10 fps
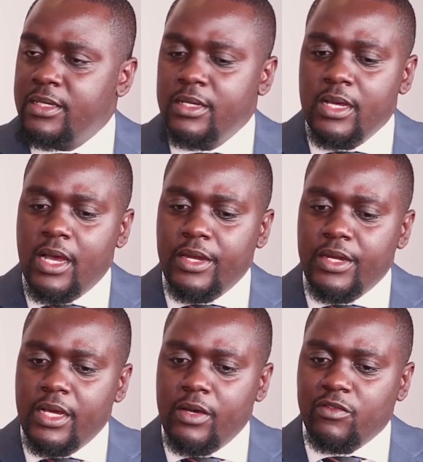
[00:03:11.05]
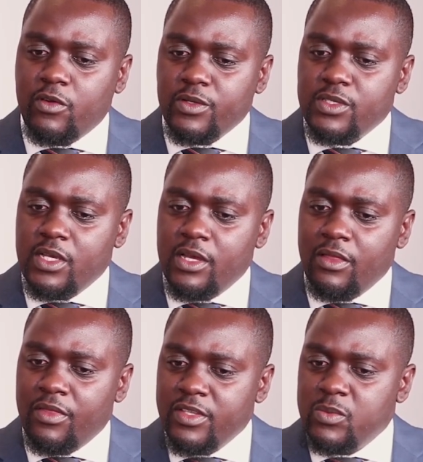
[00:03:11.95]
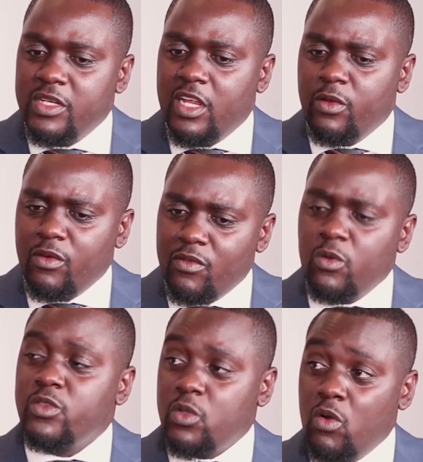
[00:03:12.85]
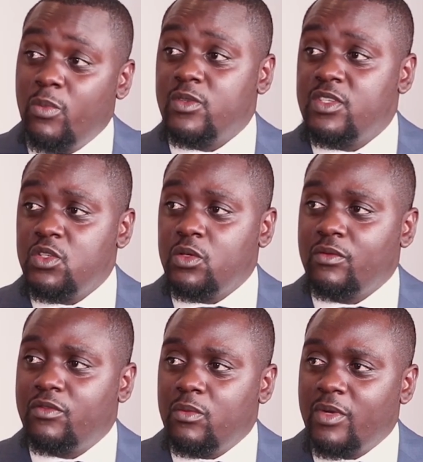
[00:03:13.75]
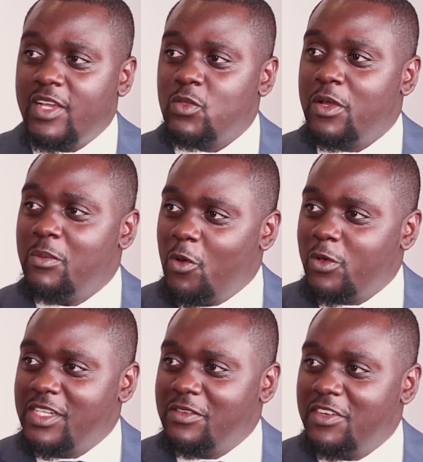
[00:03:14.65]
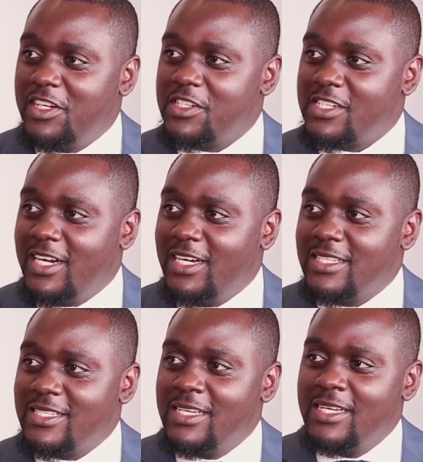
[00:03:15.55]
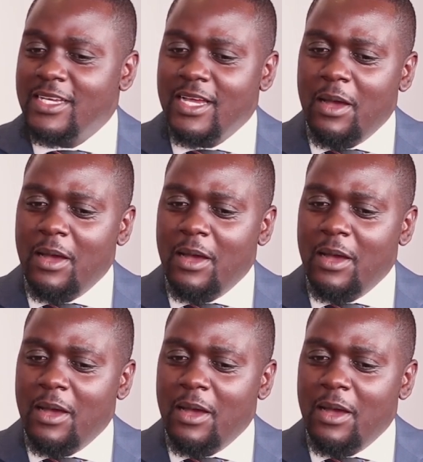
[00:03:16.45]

Mm -hmm. And uh, of course, uh, there's been a lot of also opposition from guys who are importing finished cars. Yes.